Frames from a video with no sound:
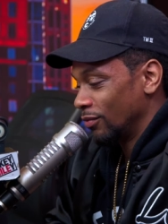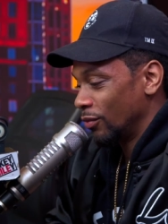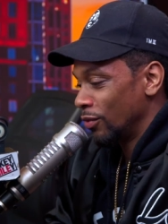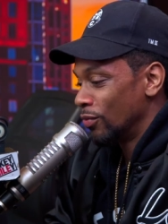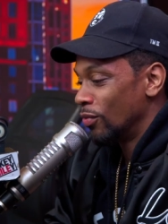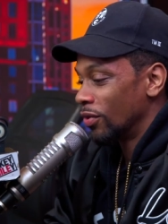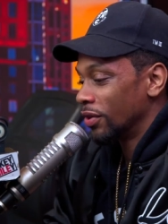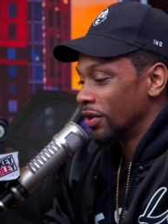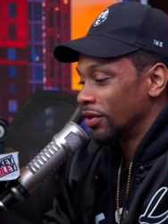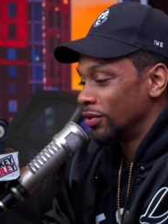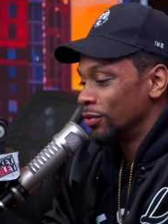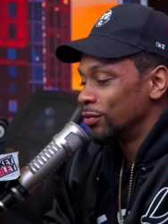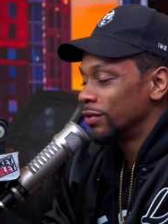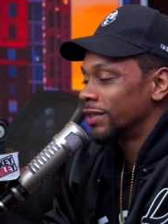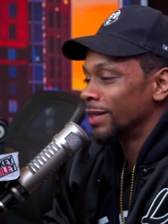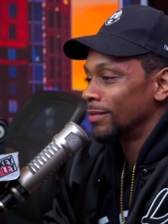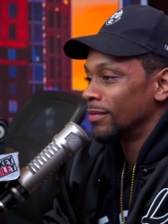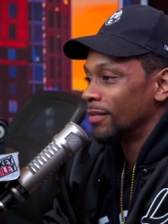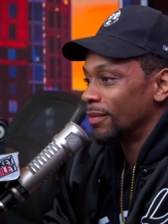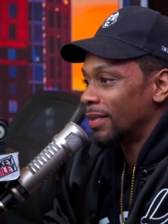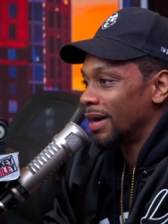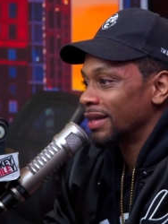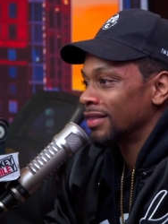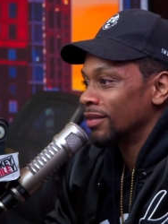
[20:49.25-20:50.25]
we want to do
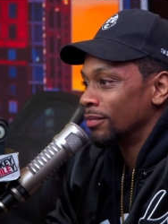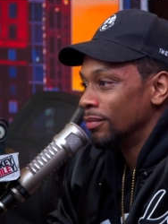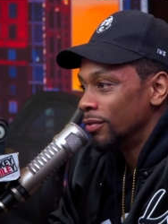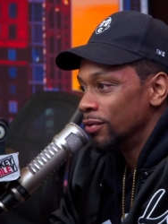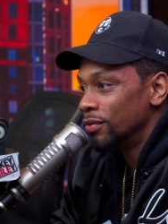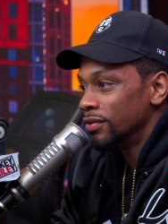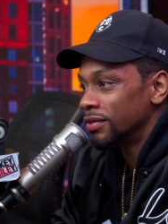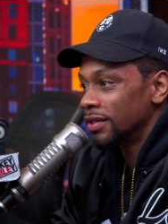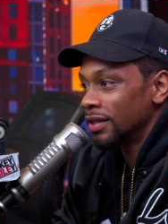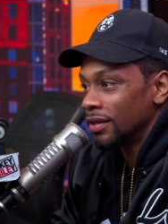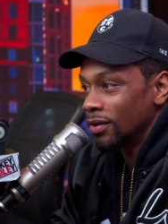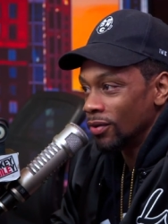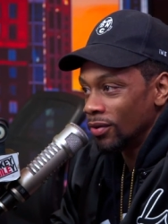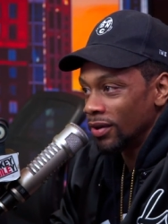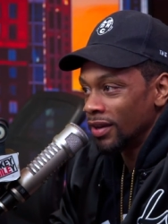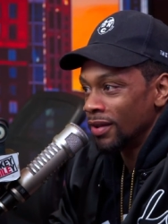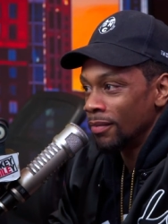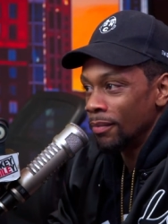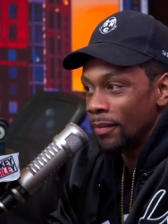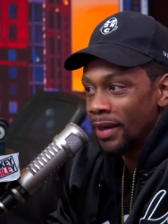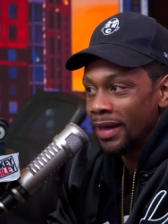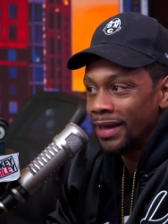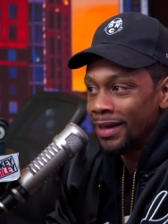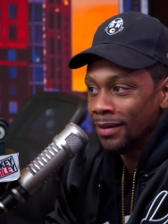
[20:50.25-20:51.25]
something about the music, or
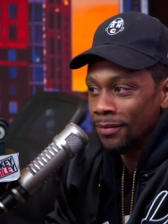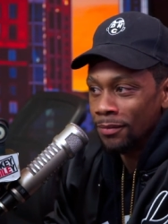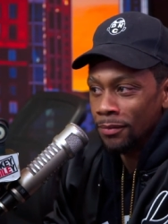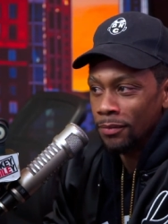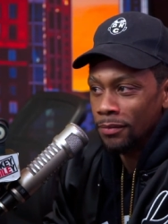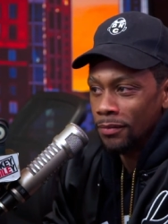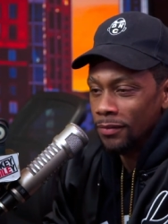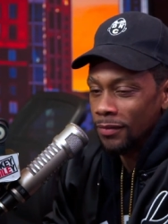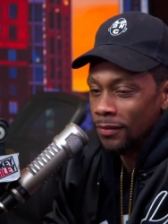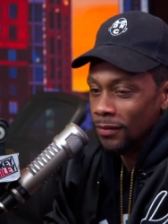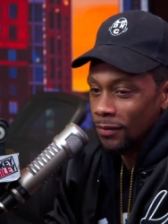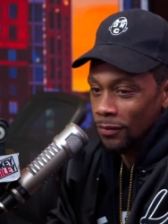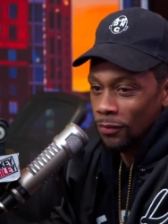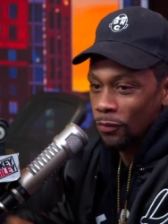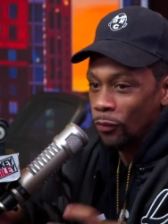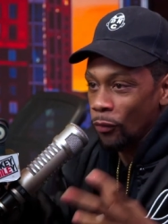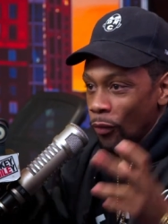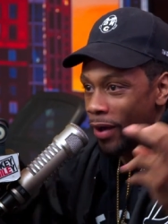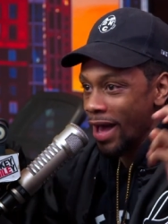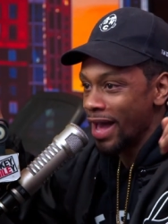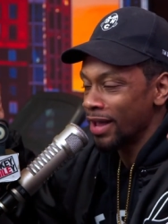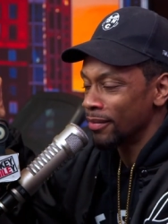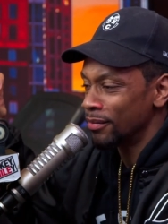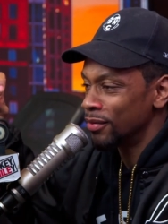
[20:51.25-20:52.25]
them making
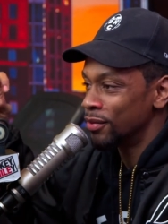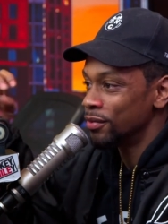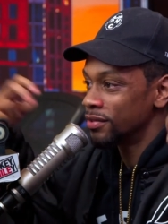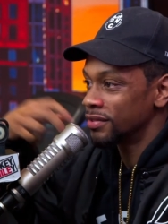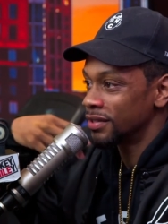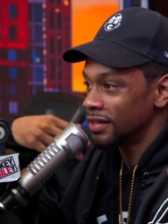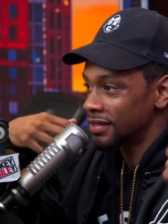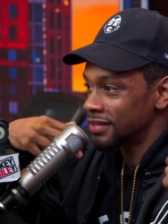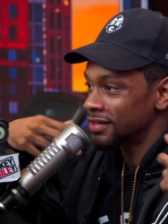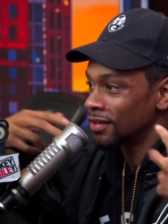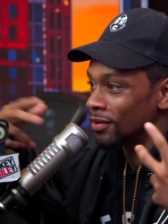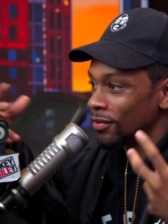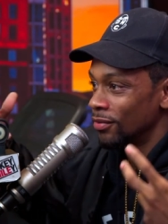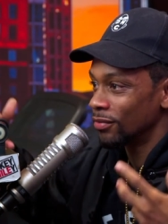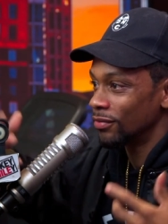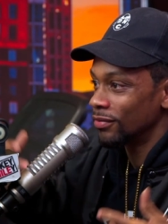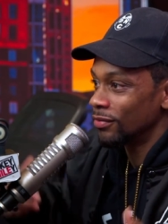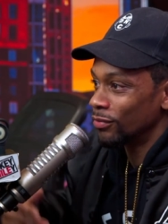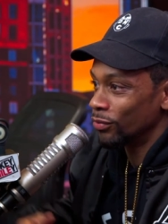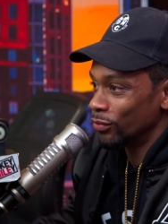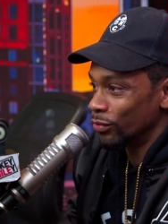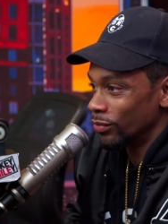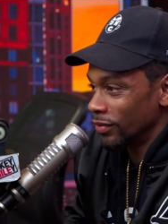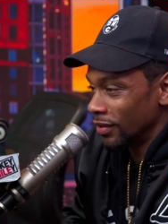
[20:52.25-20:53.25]
whack music, so
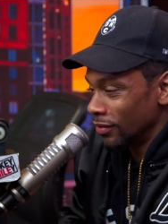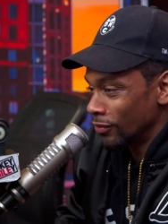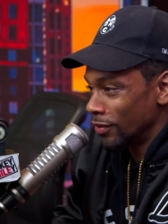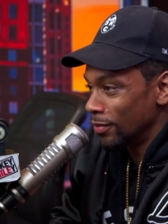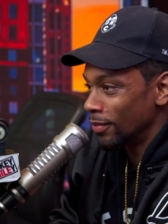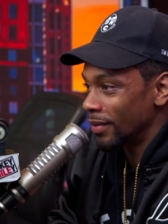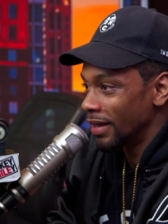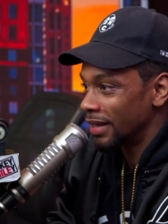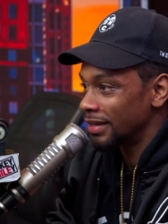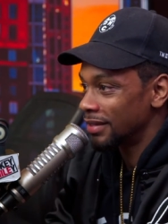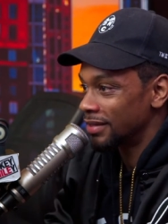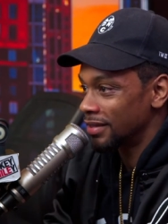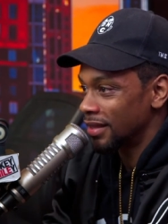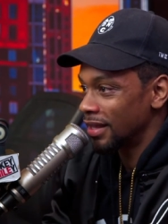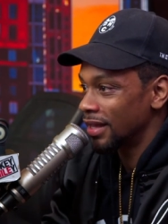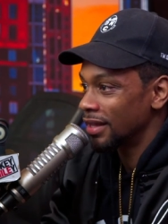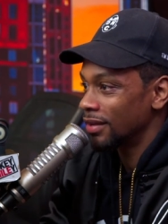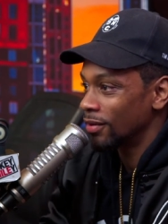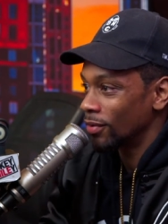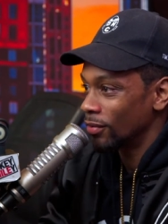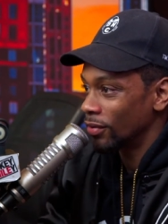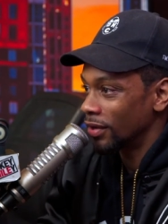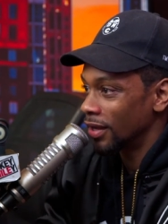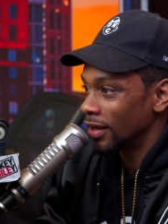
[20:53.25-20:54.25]
we may
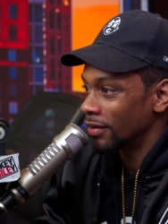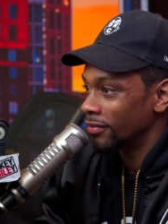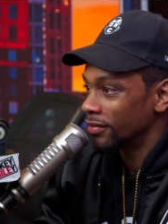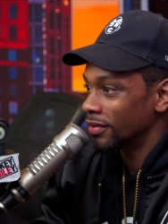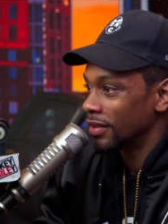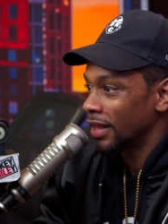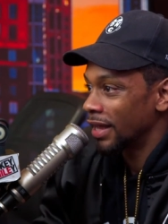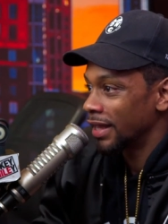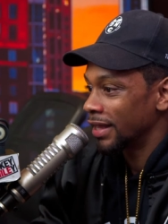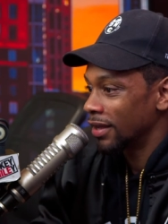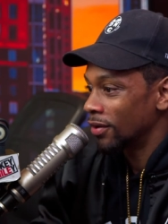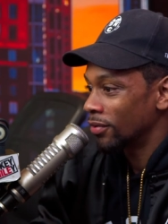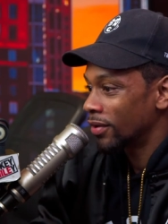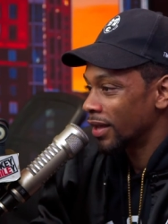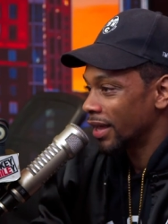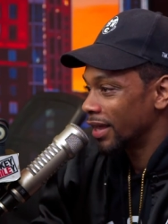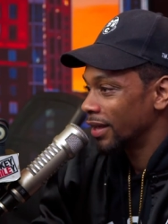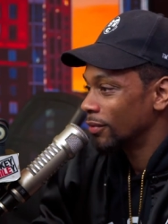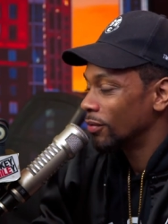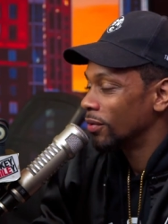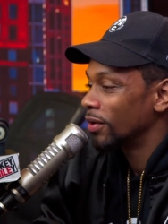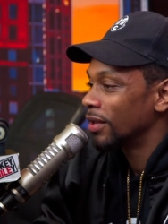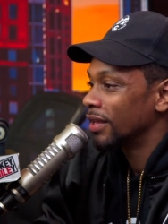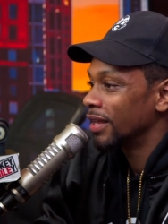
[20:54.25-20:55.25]
think or whatever, like,
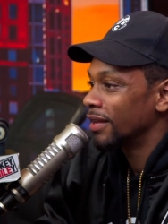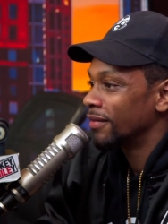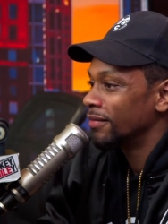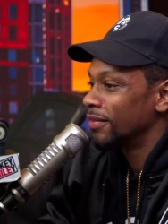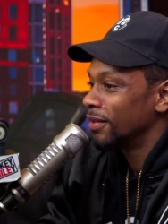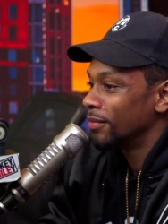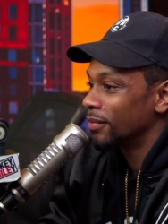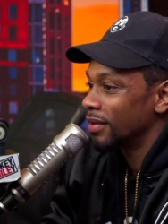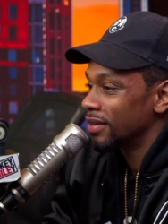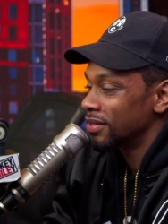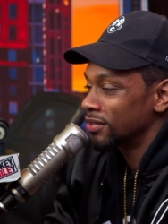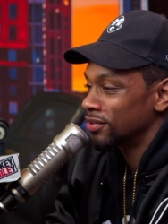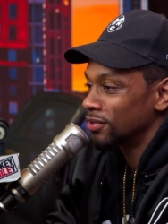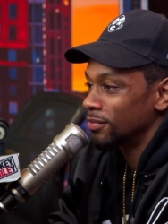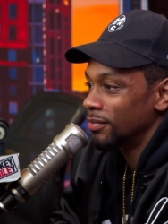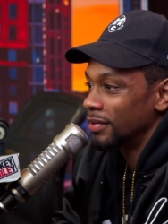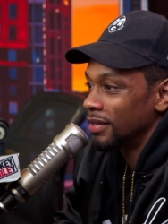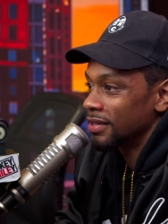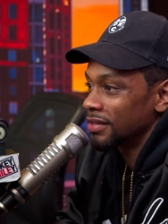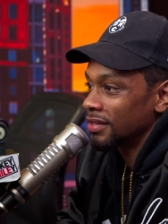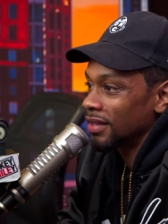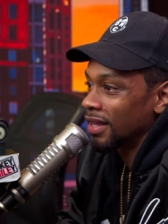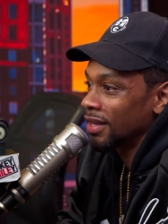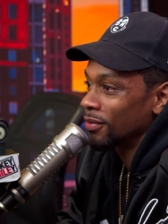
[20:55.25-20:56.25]
okay, well, give them
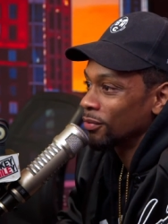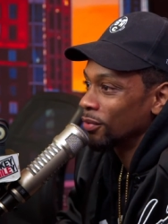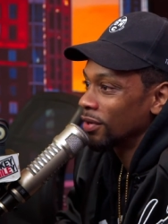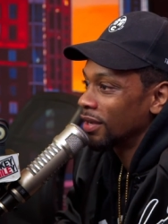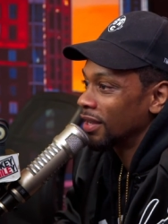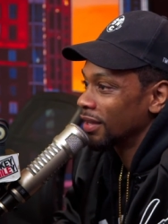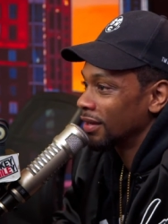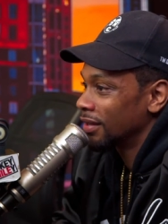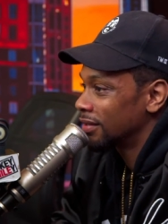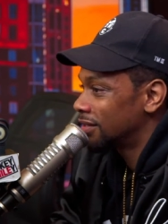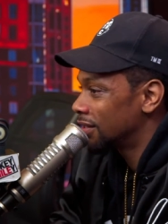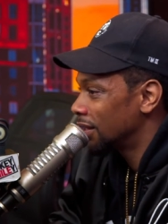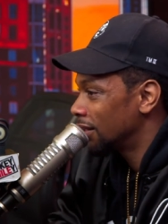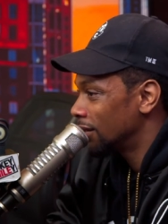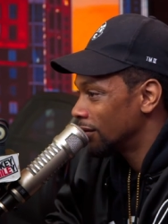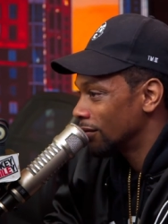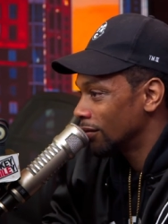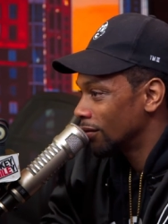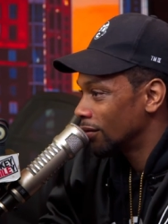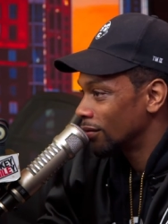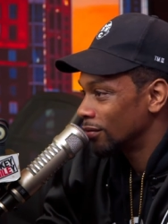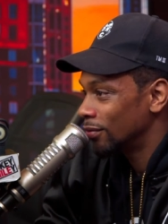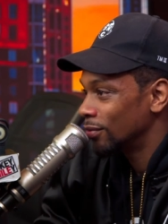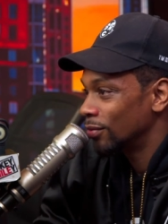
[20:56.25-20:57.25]
instruments. Like, what can a ten
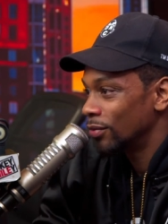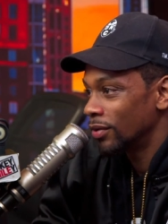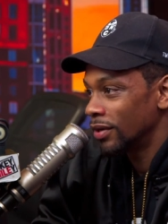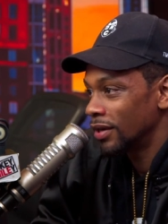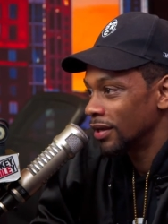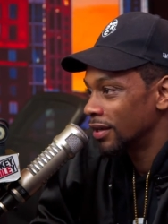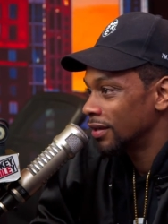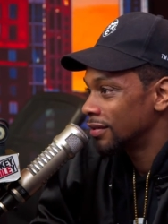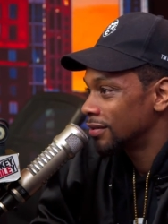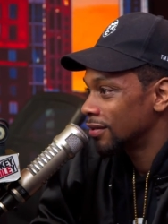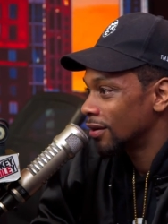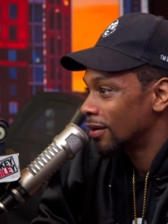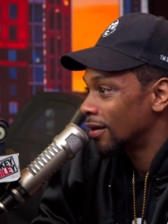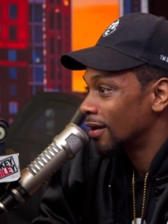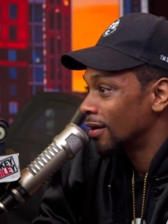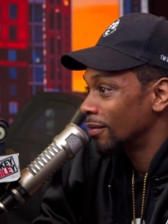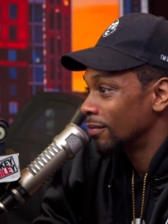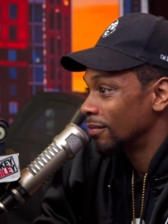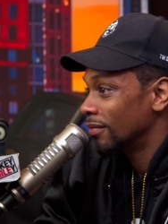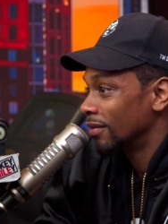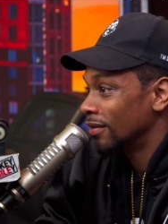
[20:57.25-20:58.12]
year old do with a guitar?